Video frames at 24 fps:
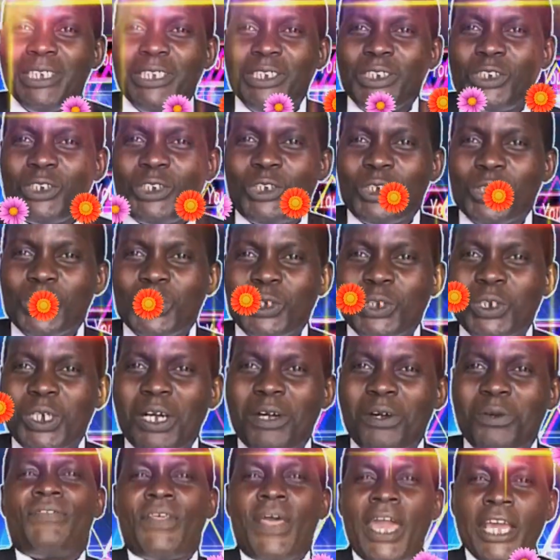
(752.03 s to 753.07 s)
is
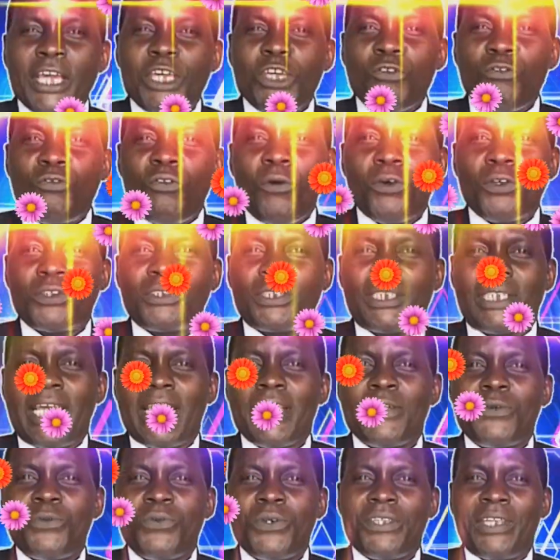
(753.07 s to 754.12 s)
Joshua. Thank you for
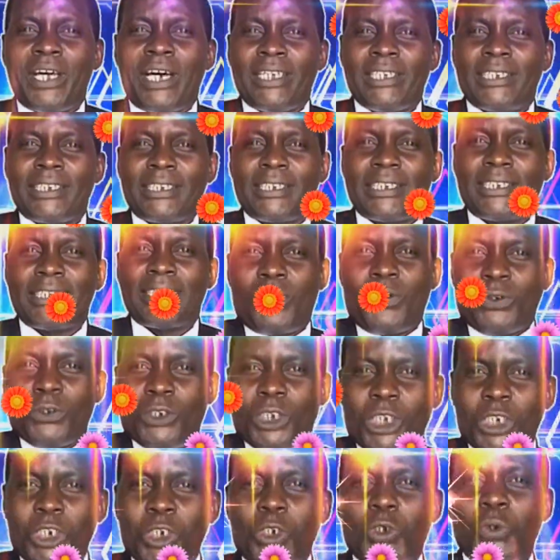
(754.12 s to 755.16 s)
staying with us.
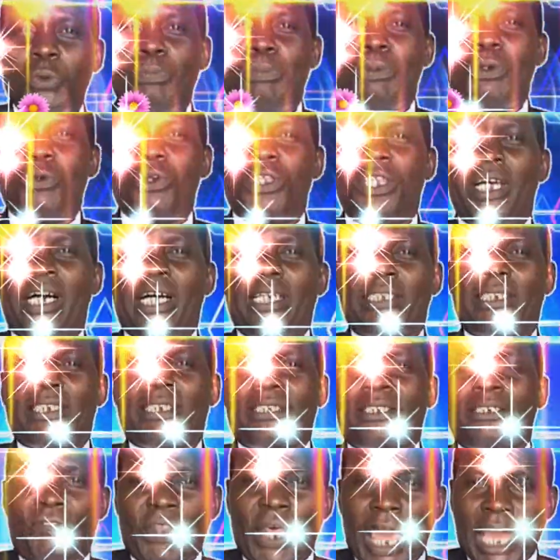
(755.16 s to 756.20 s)
Continue to be with
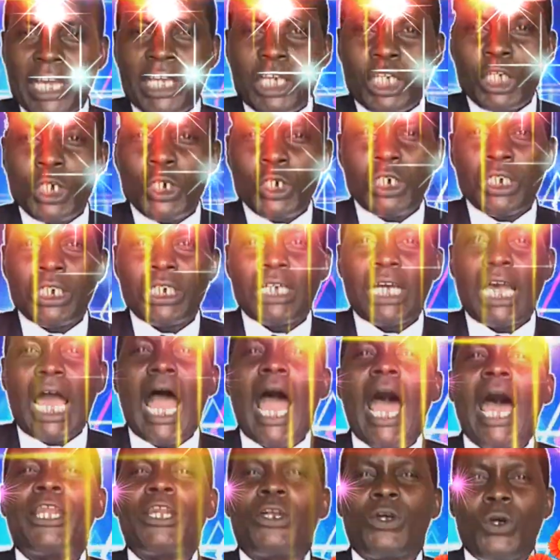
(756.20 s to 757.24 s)
us. Thank you
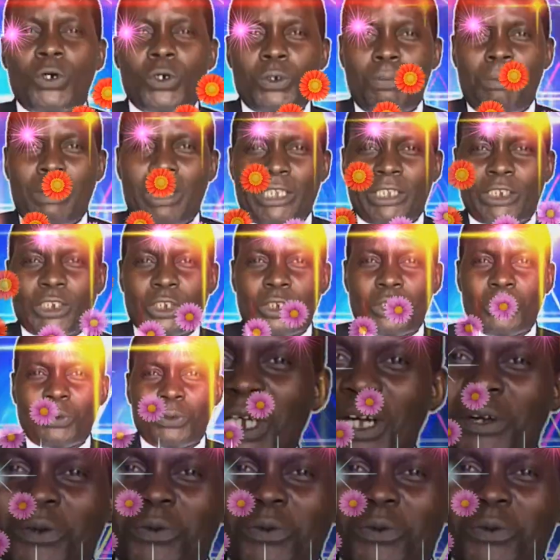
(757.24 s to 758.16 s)
and God bless you.